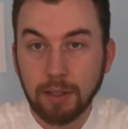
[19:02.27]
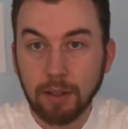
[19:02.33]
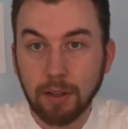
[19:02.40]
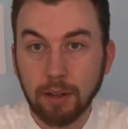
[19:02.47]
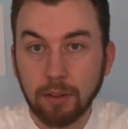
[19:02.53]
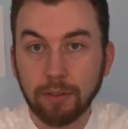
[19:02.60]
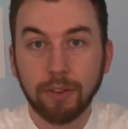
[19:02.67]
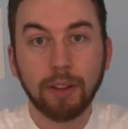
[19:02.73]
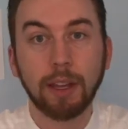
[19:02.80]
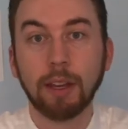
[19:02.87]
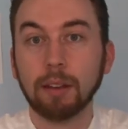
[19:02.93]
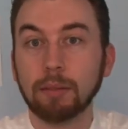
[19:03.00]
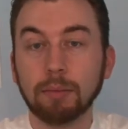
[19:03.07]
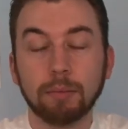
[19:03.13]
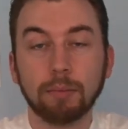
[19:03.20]

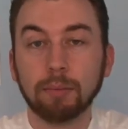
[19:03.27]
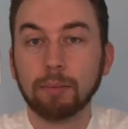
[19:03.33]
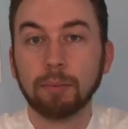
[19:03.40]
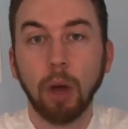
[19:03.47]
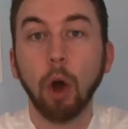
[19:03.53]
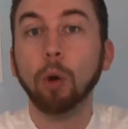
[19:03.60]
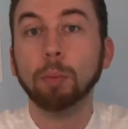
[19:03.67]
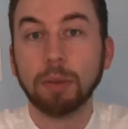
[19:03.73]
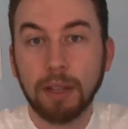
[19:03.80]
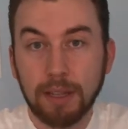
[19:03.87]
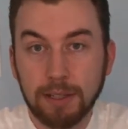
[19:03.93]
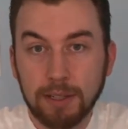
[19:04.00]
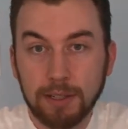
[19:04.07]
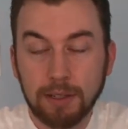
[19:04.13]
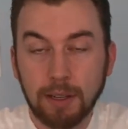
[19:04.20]
feeling
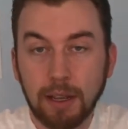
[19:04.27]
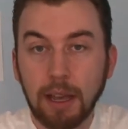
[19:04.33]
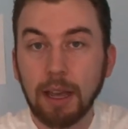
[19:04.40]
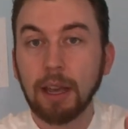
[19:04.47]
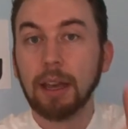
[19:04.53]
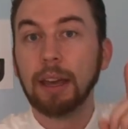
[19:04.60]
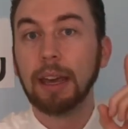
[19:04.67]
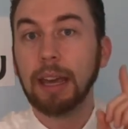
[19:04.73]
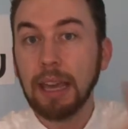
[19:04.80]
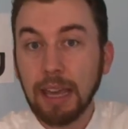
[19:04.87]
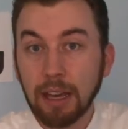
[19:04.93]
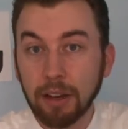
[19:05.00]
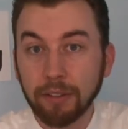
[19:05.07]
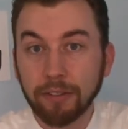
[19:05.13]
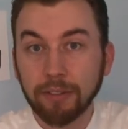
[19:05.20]
hopeless,
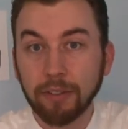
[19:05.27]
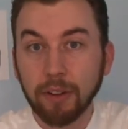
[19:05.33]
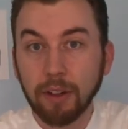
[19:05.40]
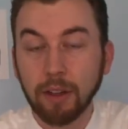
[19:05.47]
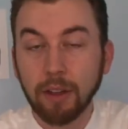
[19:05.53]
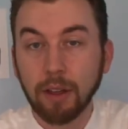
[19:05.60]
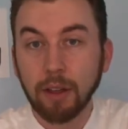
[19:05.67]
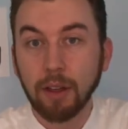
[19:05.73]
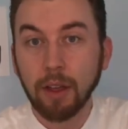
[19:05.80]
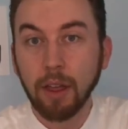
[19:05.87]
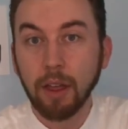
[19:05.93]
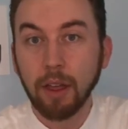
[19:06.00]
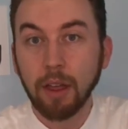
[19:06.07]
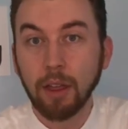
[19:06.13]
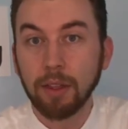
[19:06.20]
if
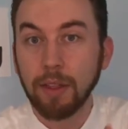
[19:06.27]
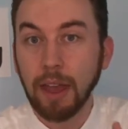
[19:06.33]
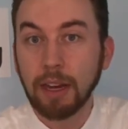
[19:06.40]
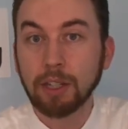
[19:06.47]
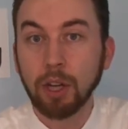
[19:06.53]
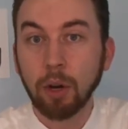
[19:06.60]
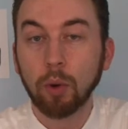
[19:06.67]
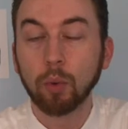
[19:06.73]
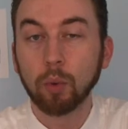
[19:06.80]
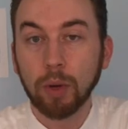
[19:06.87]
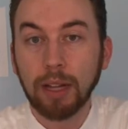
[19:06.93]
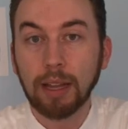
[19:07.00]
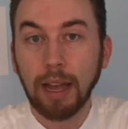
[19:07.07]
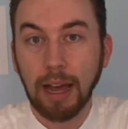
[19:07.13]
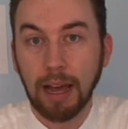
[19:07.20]
they don't
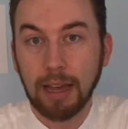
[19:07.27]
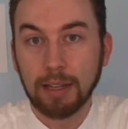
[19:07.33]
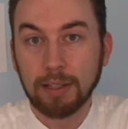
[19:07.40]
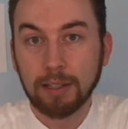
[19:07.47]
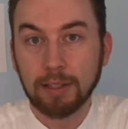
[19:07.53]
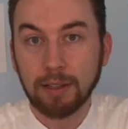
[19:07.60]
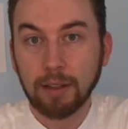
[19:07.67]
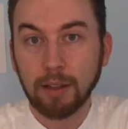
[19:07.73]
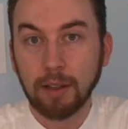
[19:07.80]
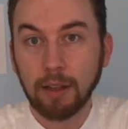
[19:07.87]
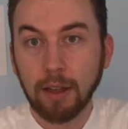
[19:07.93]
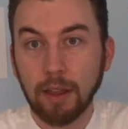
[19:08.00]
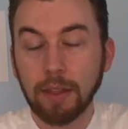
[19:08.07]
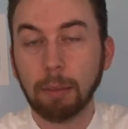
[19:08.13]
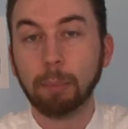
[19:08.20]
realize
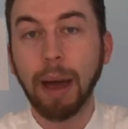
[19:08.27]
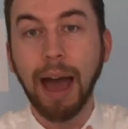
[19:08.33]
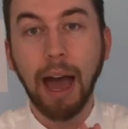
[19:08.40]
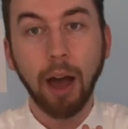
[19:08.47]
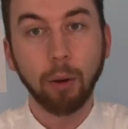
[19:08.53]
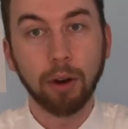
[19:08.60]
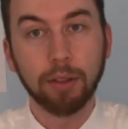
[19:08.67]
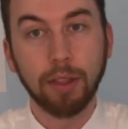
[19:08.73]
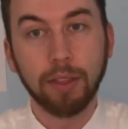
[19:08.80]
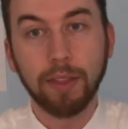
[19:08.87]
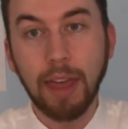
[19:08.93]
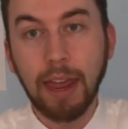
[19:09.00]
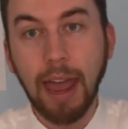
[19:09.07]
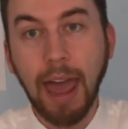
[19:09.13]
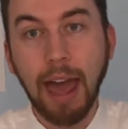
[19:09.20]
the power that they
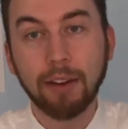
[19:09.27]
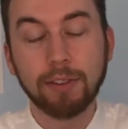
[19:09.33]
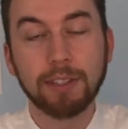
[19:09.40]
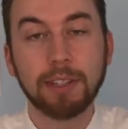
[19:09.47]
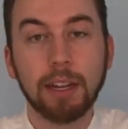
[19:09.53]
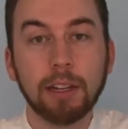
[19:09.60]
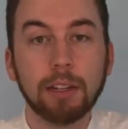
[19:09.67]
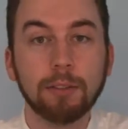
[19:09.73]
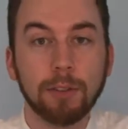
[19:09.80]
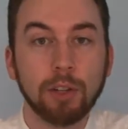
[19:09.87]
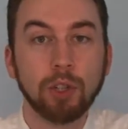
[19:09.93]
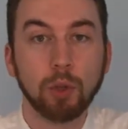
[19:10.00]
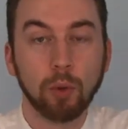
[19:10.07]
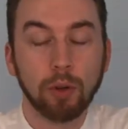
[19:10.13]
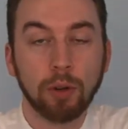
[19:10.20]
have as an
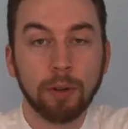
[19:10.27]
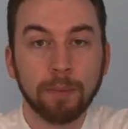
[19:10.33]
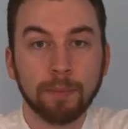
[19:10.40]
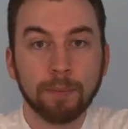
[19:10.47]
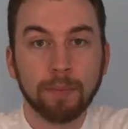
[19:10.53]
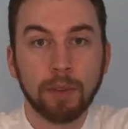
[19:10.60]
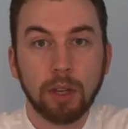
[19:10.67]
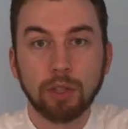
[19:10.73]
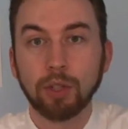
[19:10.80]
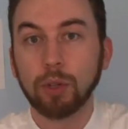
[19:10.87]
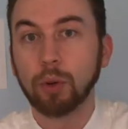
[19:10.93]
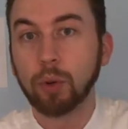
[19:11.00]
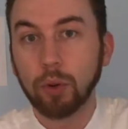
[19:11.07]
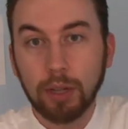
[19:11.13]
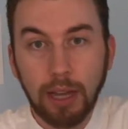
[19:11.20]
individual to
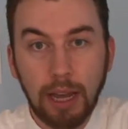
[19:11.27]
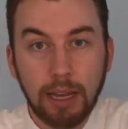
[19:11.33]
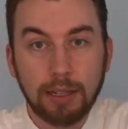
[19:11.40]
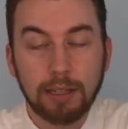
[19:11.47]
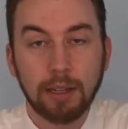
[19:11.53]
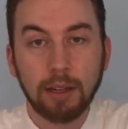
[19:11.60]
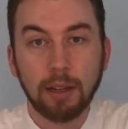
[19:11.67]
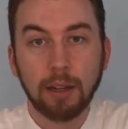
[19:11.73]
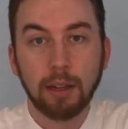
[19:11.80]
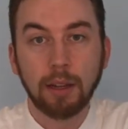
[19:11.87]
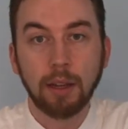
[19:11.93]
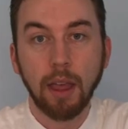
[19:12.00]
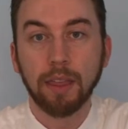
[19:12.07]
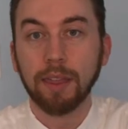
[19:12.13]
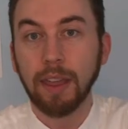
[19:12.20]
create
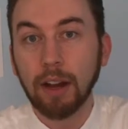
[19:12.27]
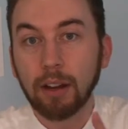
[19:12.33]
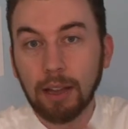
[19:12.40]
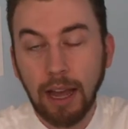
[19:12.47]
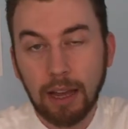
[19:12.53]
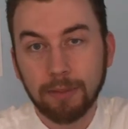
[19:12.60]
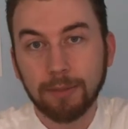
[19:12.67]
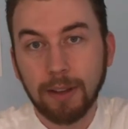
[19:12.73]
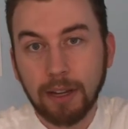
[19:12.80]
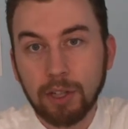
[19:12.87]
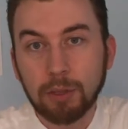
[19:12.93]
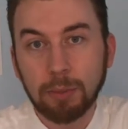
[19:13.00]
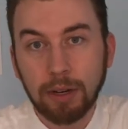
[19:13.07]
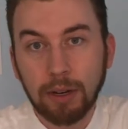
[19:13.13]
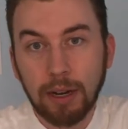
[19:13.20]
their life
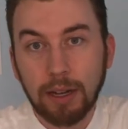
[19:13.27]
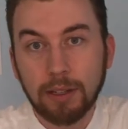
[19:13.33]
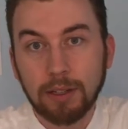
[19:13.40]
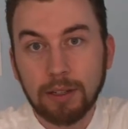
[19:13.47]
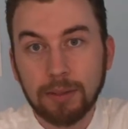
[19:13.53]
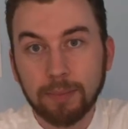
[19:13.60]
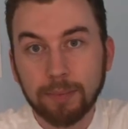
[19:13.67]
experience.